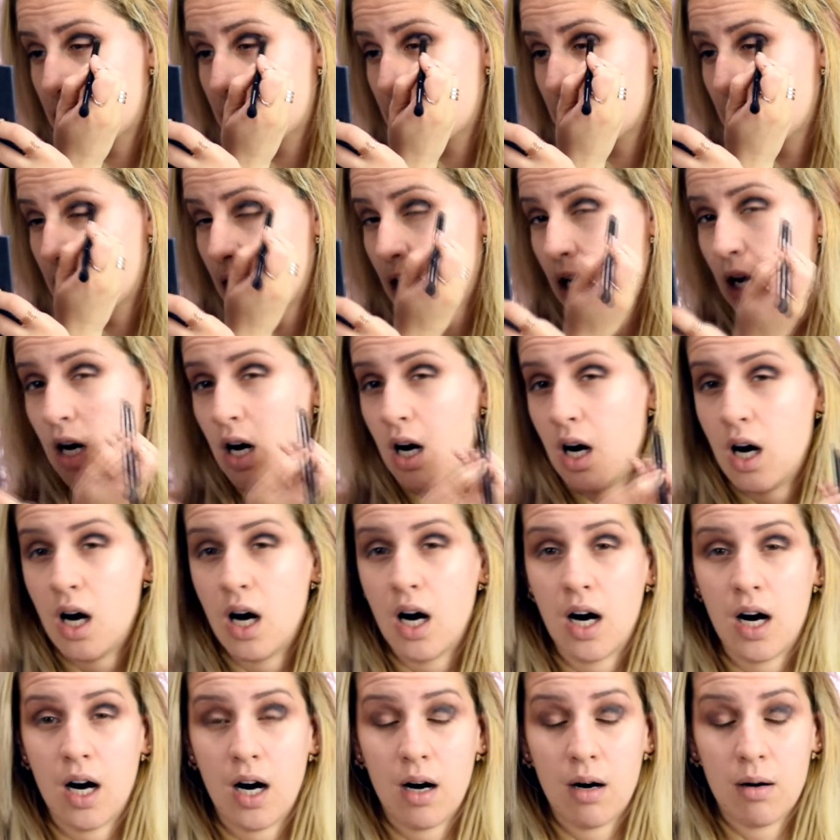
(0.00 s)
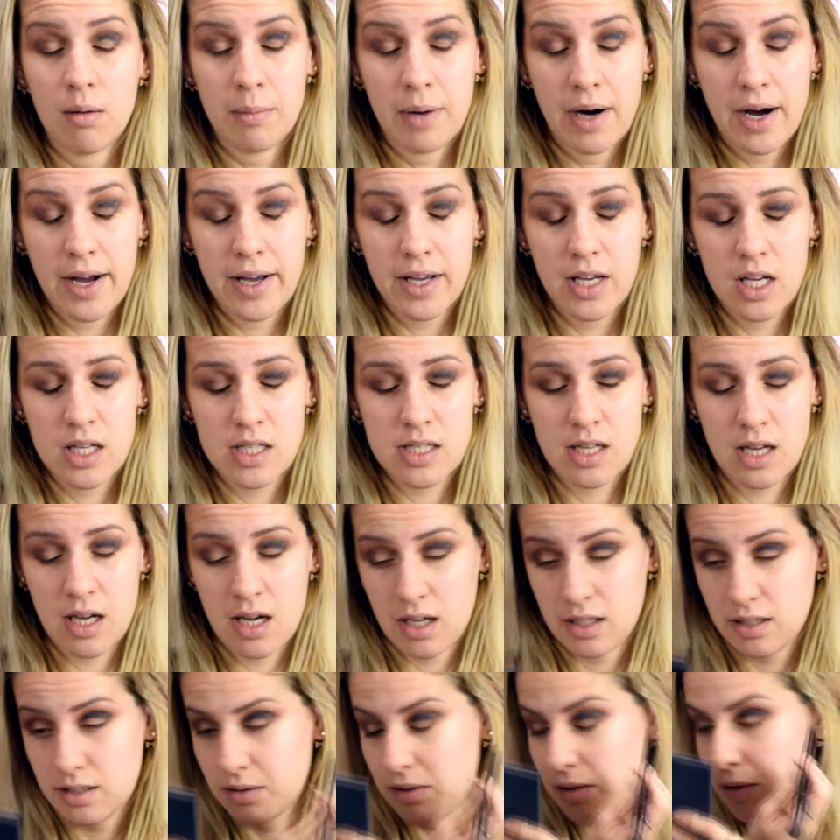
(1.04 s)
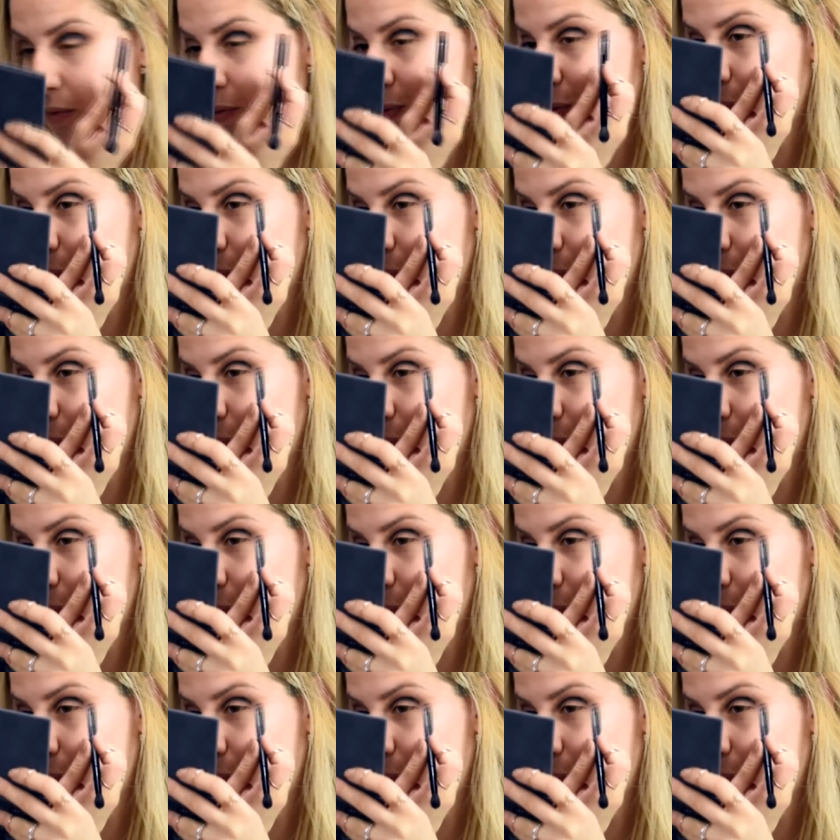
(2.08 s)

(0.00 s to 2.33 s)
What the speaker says: I guess I add a little bit